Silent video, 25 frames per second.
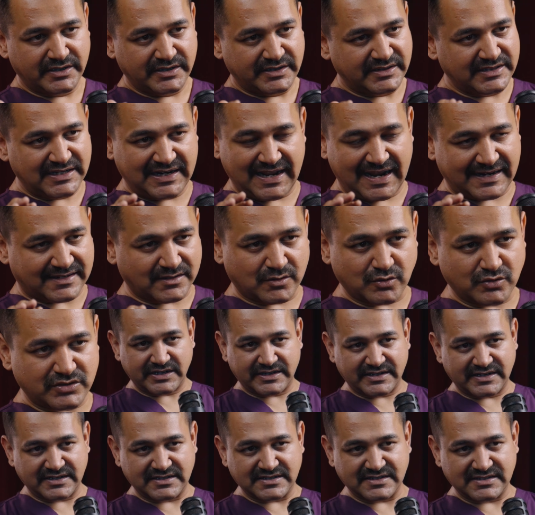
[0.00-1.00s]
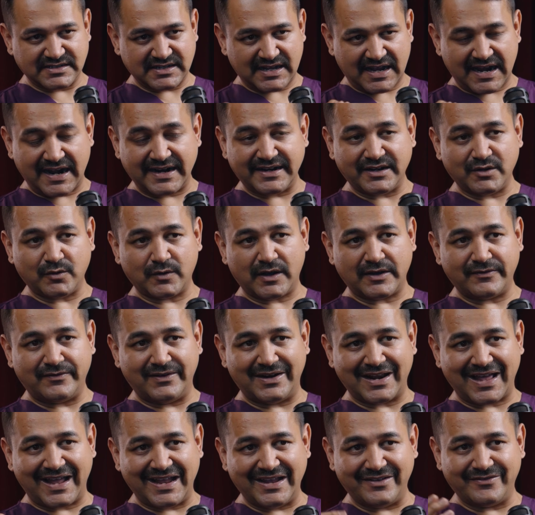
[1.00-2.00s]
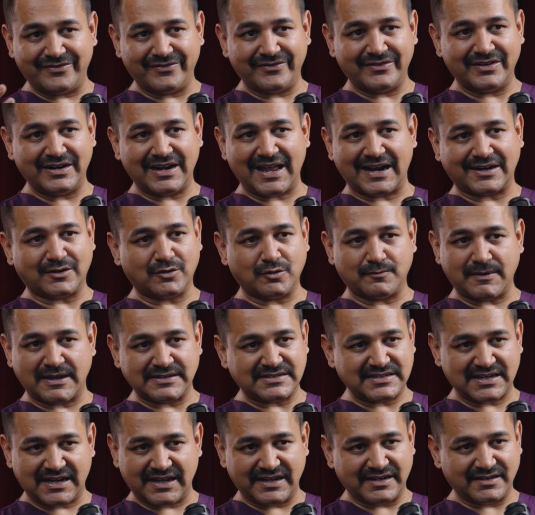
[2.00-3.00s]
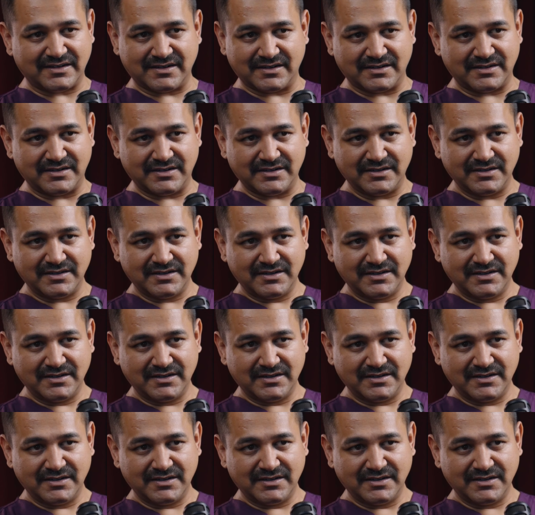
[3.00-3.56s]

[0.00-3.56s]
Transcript: the lactose decreases, and you have live lactobacilli in curd,